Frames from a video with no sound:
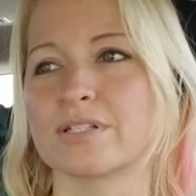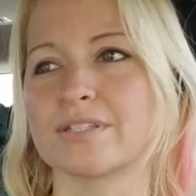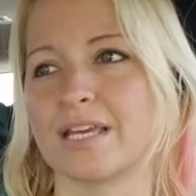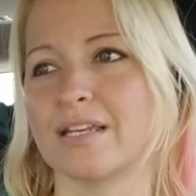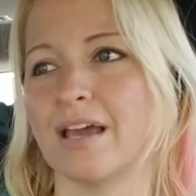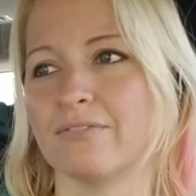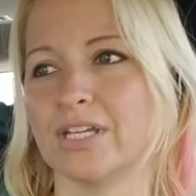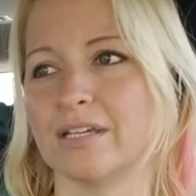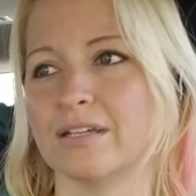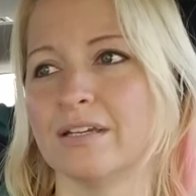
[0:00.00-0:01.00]
Thane
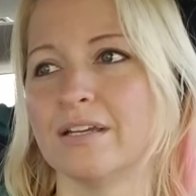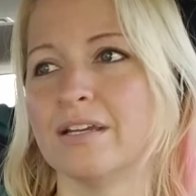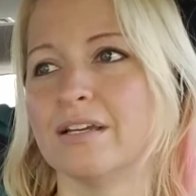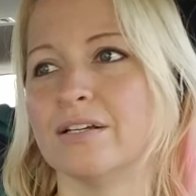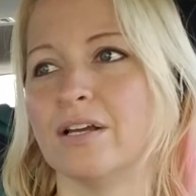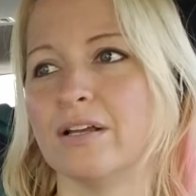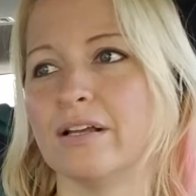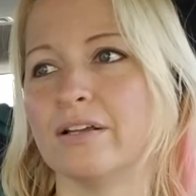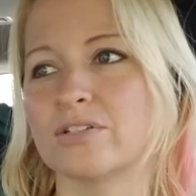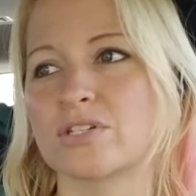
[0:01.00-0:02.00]
having
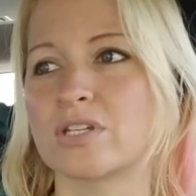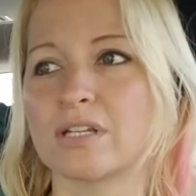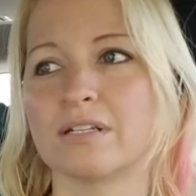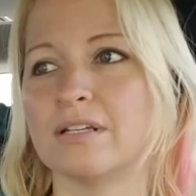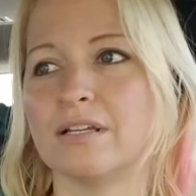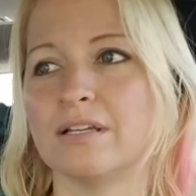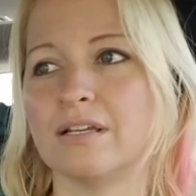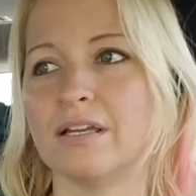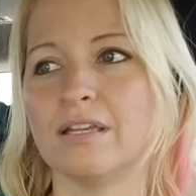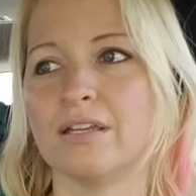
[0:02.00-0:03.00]
just,
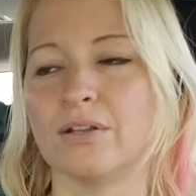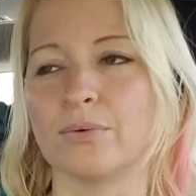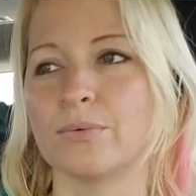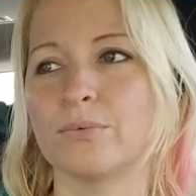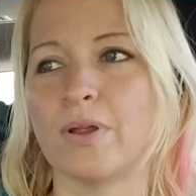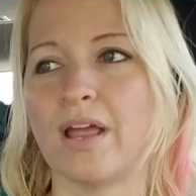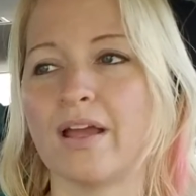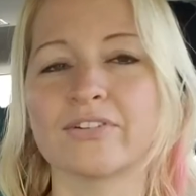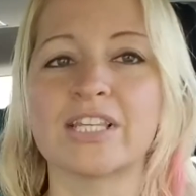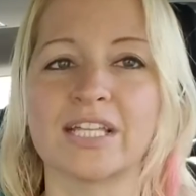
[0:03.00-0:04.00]
you know,
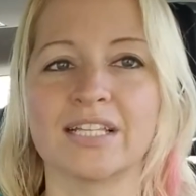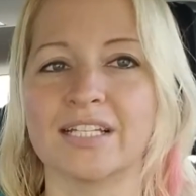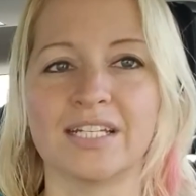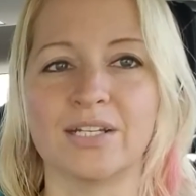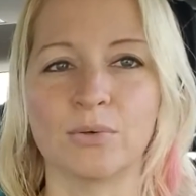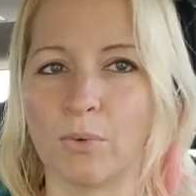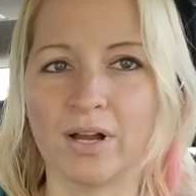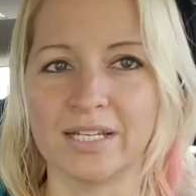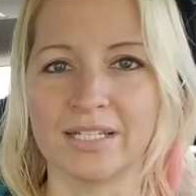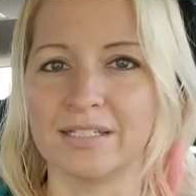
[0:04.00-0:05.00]
everything that he could
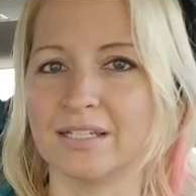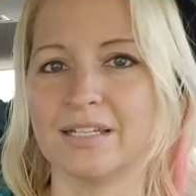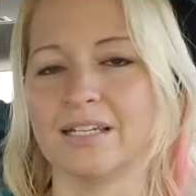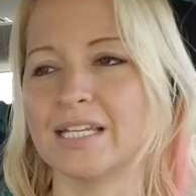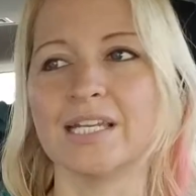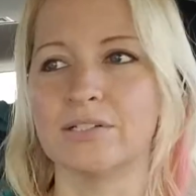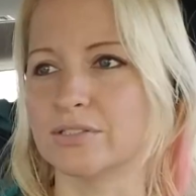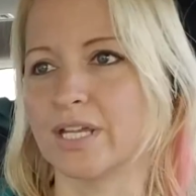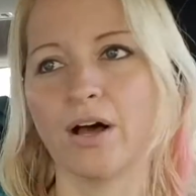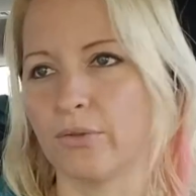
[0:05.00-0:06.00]
want in
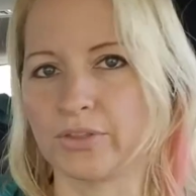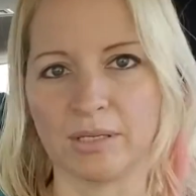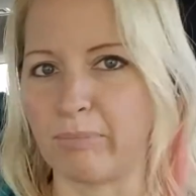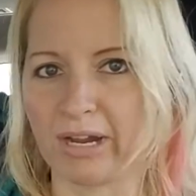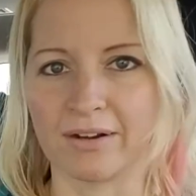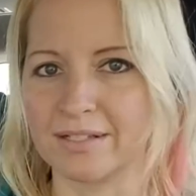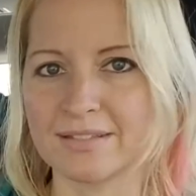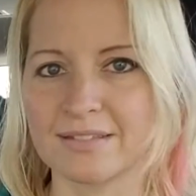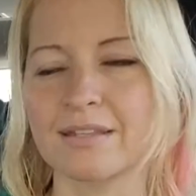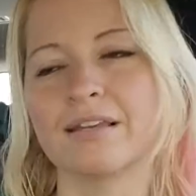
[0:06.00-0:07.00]
healed, healthy parents.